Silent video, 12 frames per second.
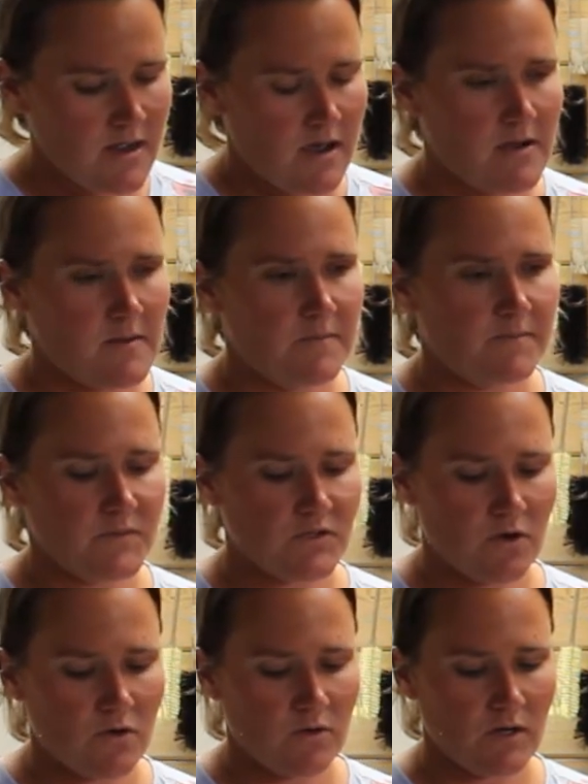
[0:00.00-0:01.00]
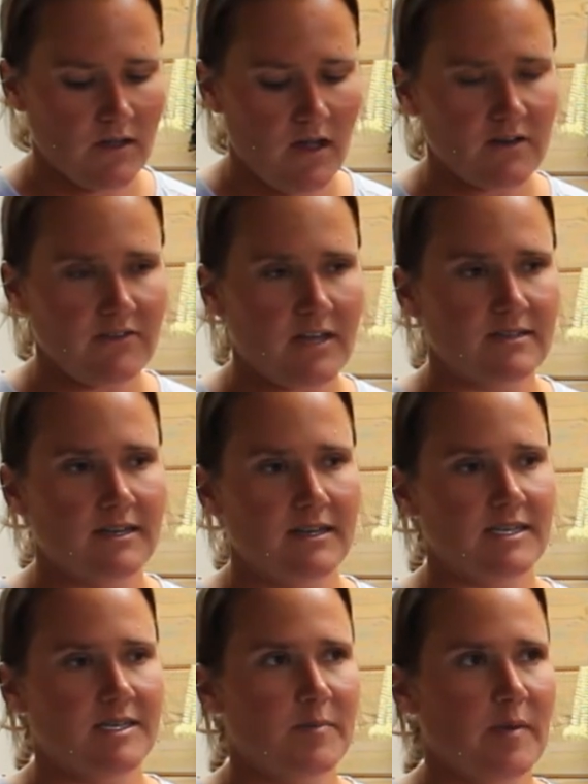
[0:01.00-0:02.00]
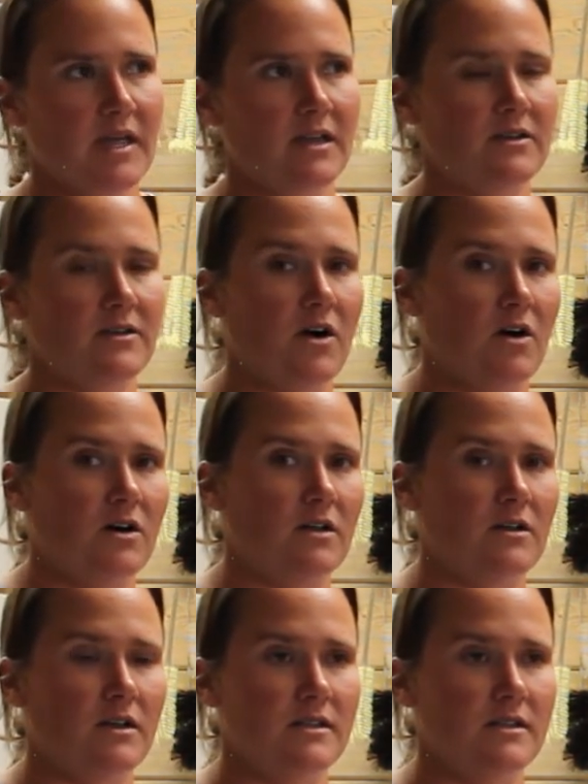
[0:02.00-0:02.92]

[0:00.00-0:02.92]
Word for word: Um, so a lot of that's going to depend on